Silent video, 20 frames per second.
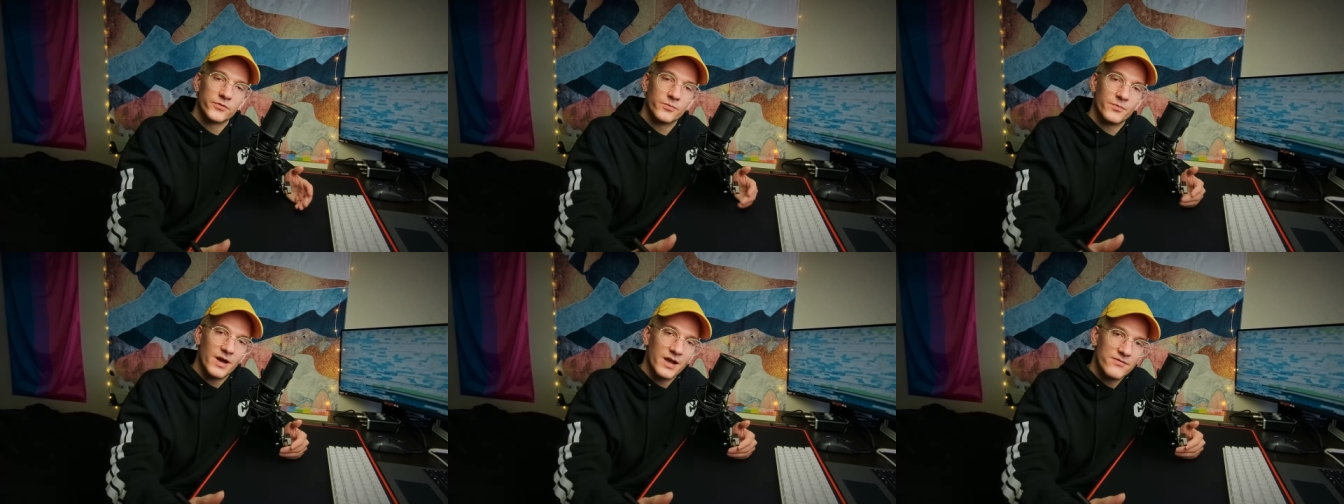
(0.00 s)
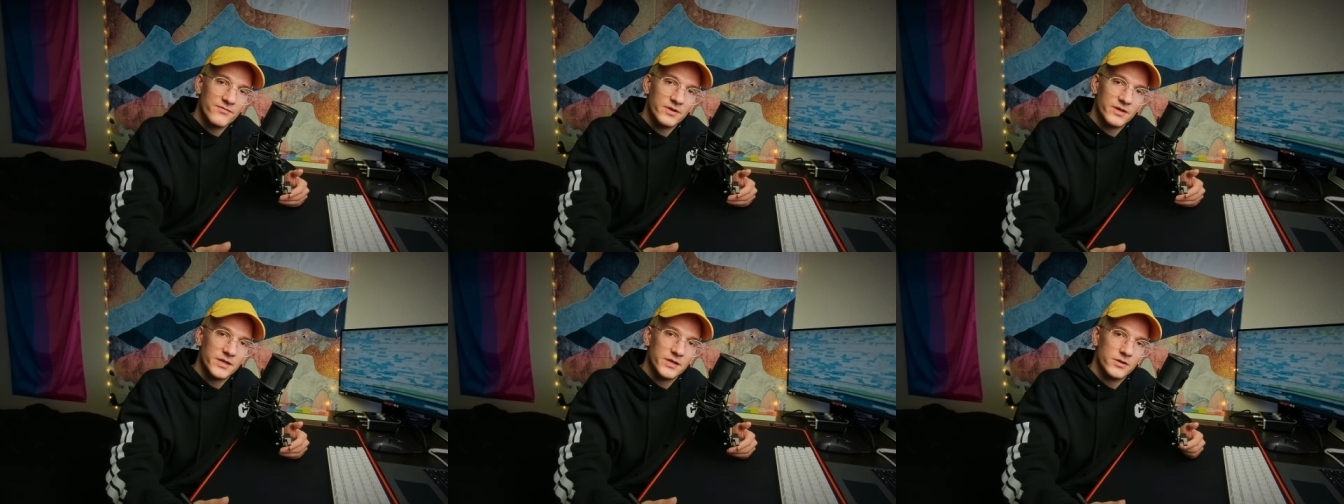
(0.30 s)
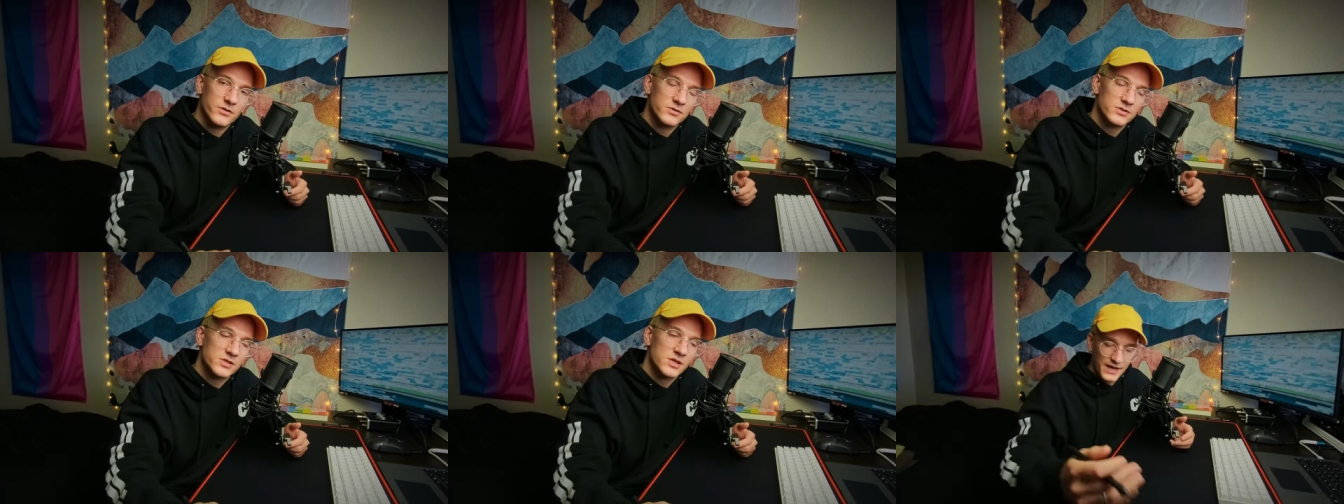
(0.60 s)
my
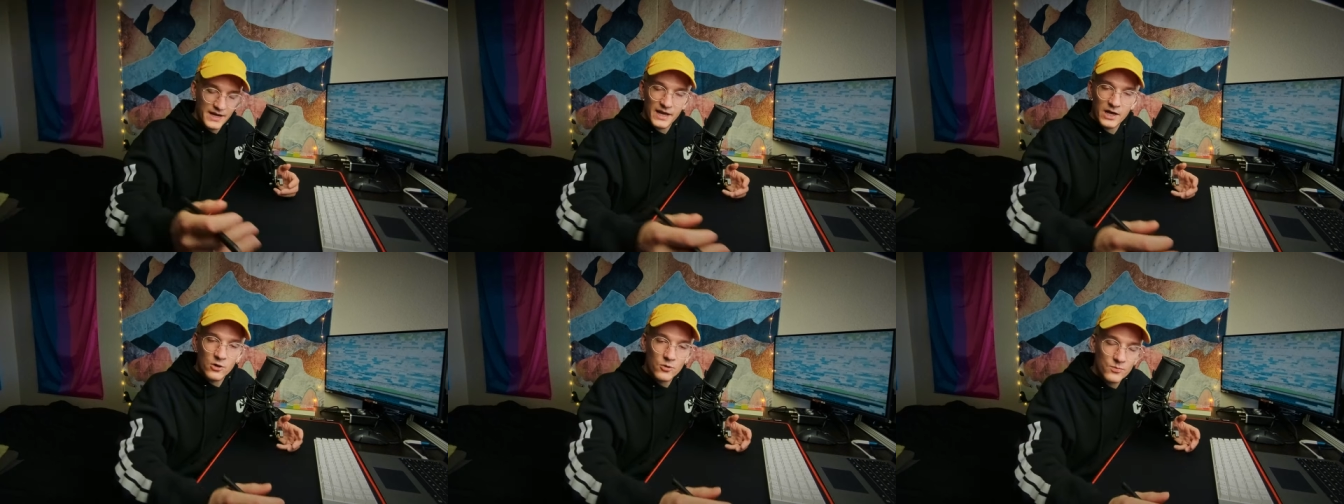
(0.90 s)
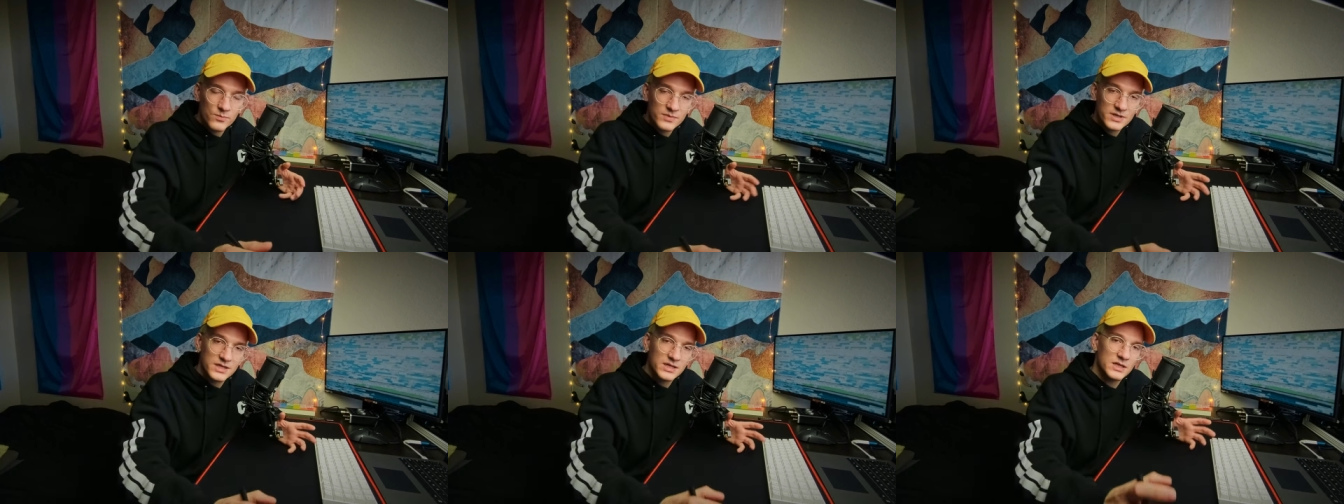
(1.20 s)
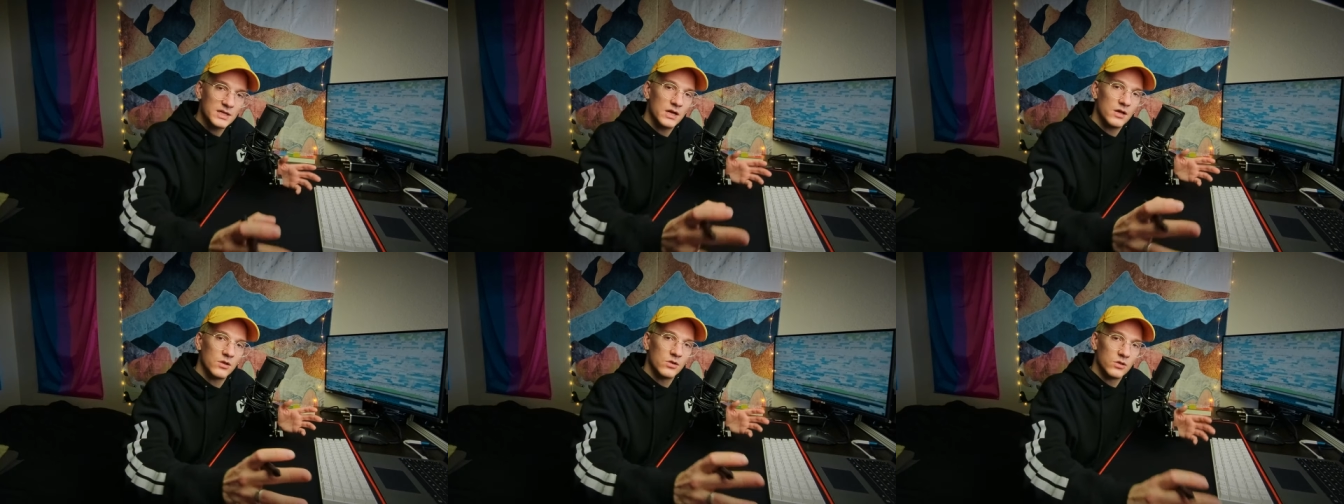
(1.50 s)
videos and help
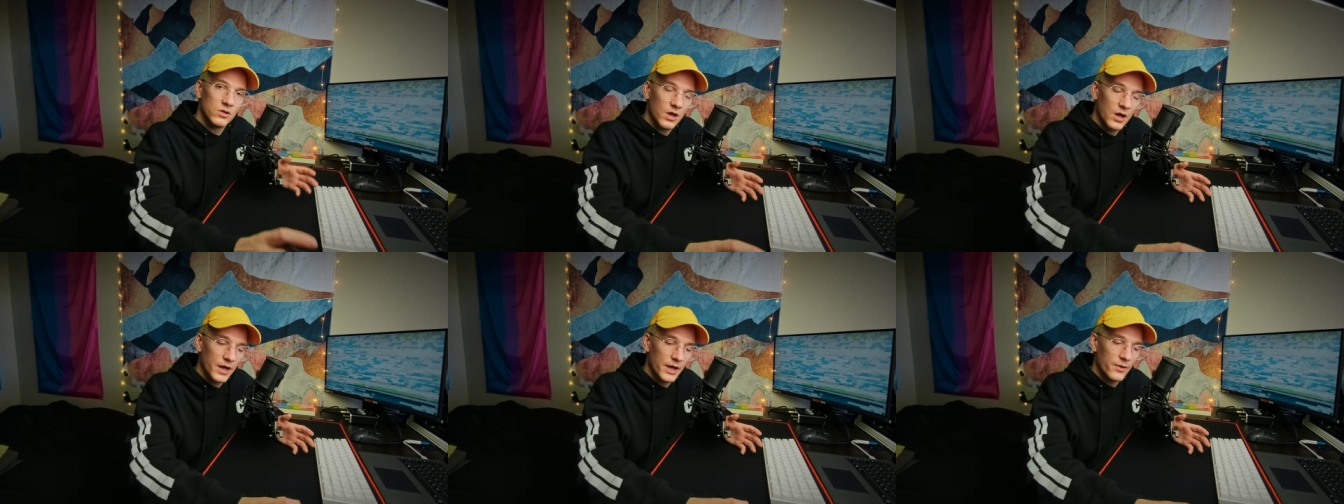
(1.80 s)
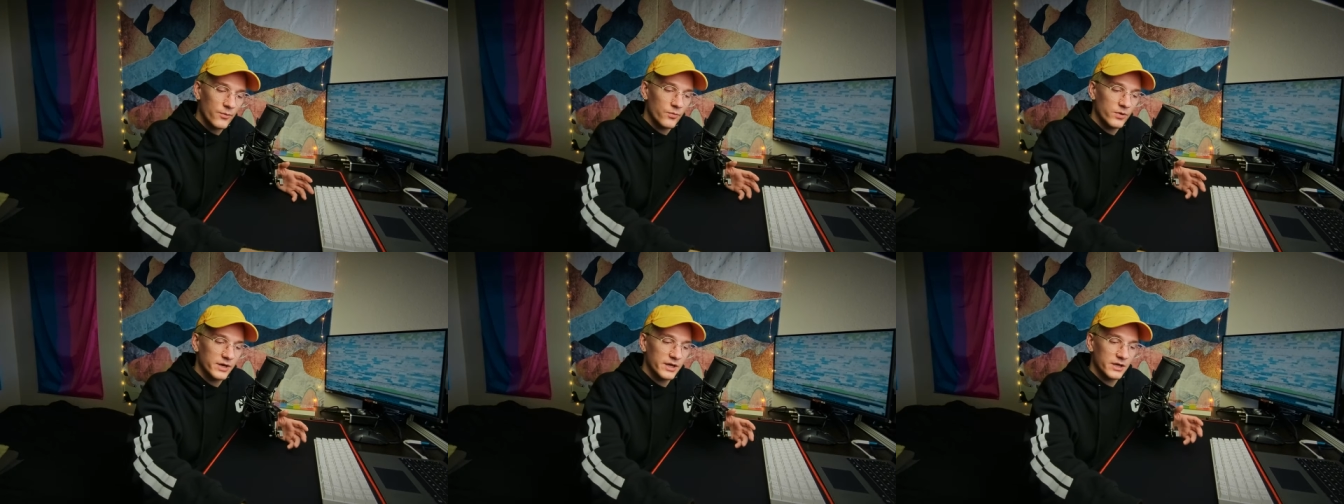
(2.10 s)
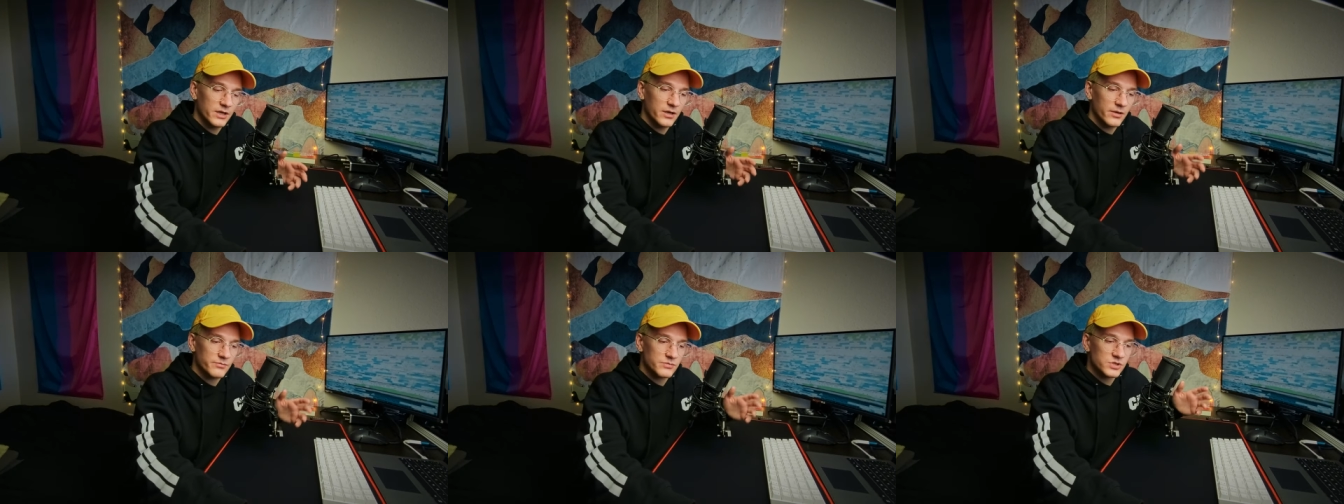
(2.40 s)
me a lot when
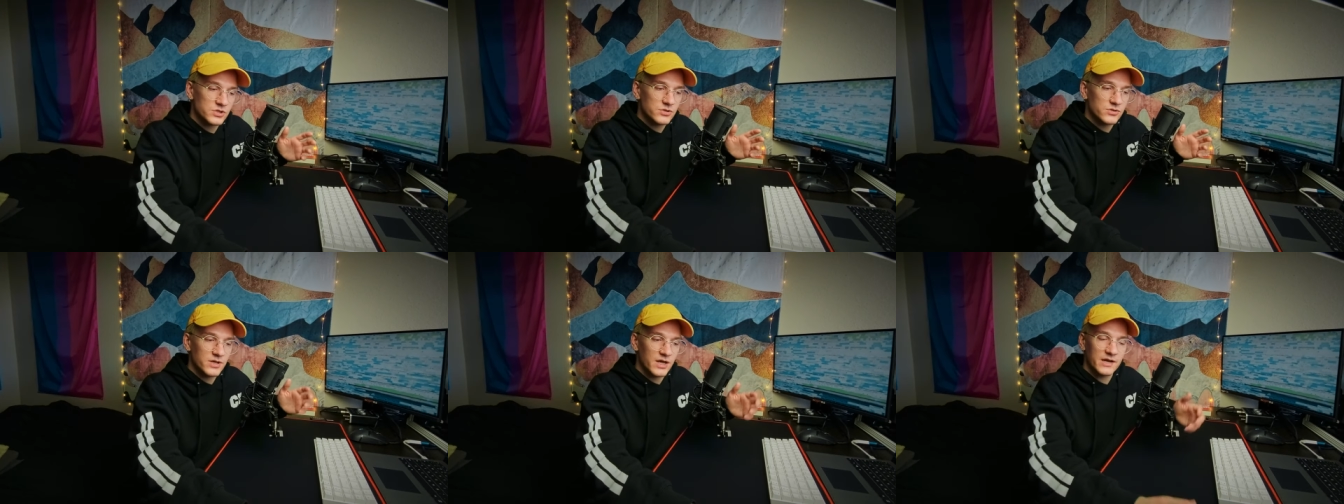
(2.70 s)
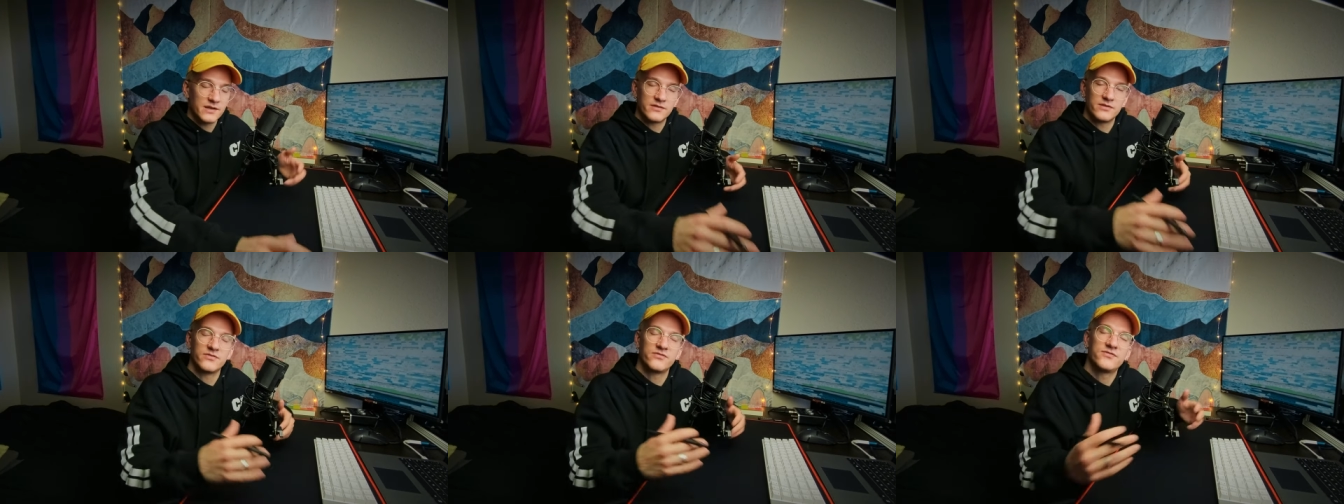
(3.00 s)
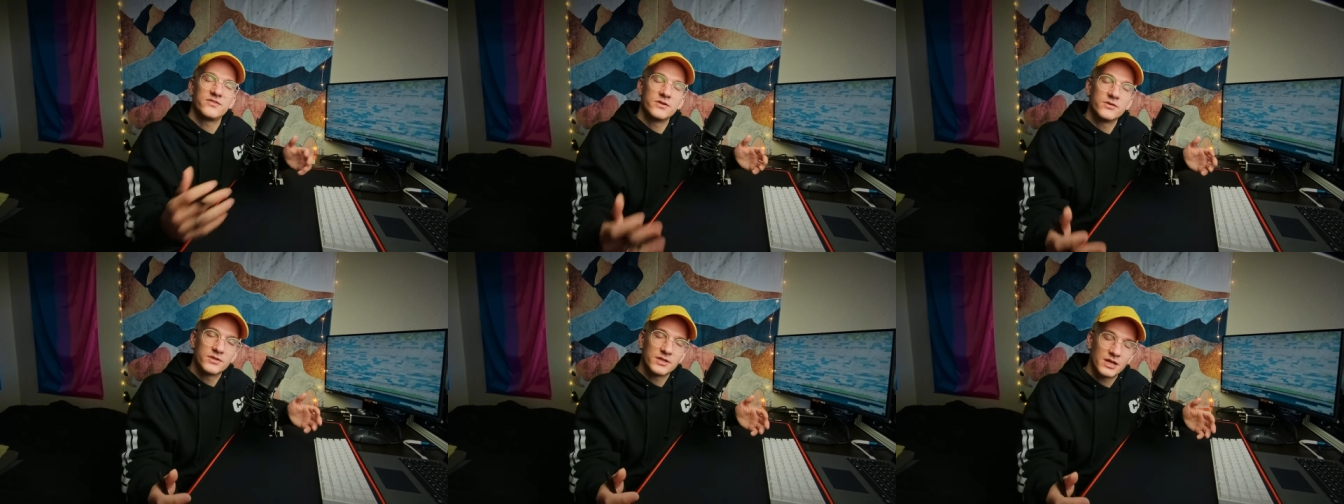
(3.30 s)
it comes to kind of the
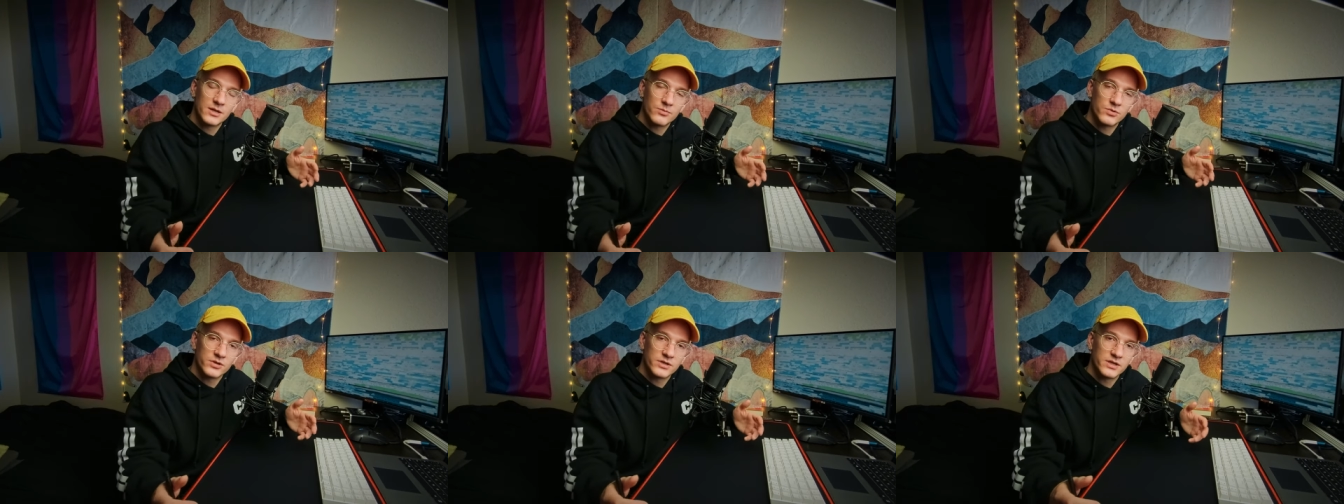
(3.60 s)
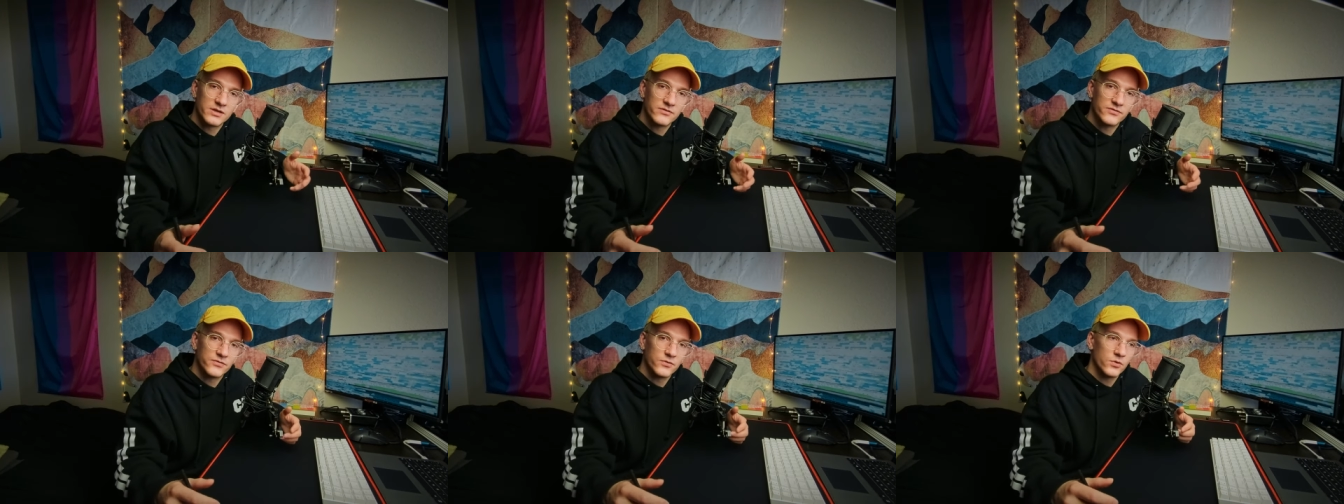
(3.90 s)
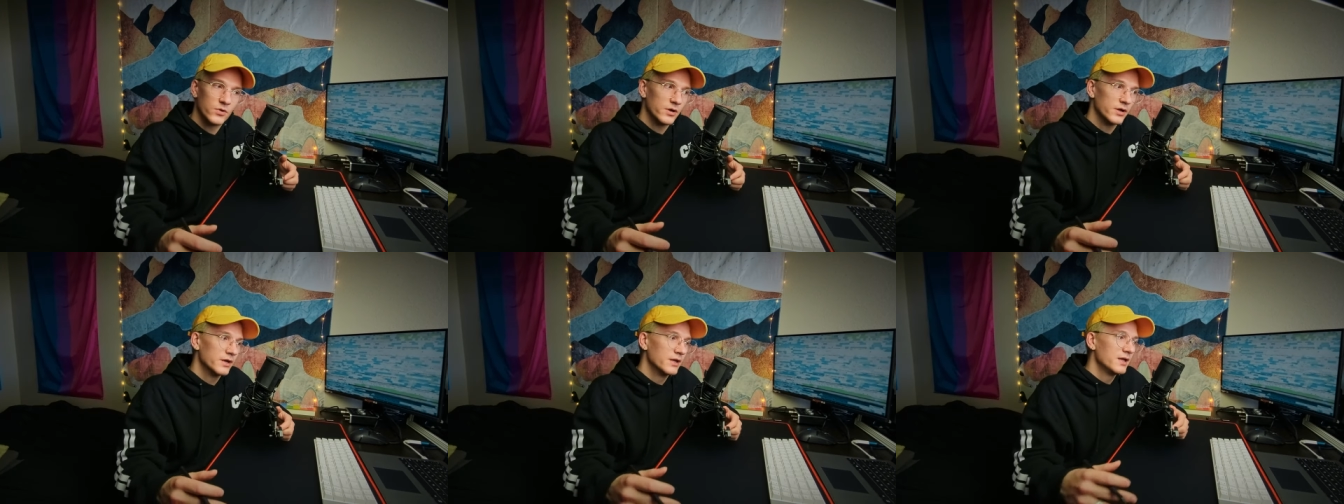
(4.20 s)
feel that I'm looking
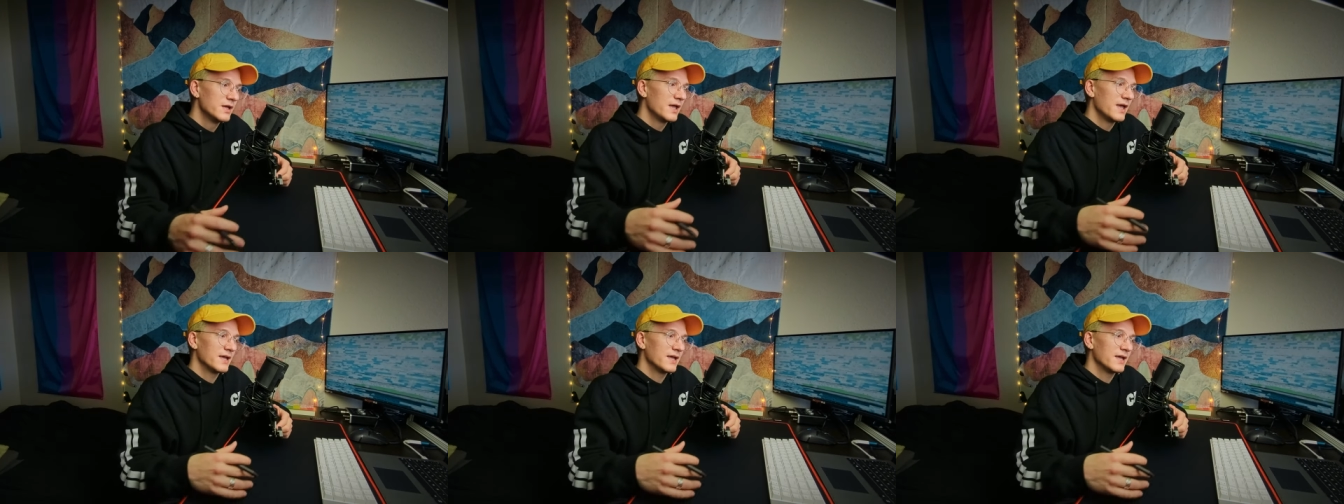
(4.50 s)
for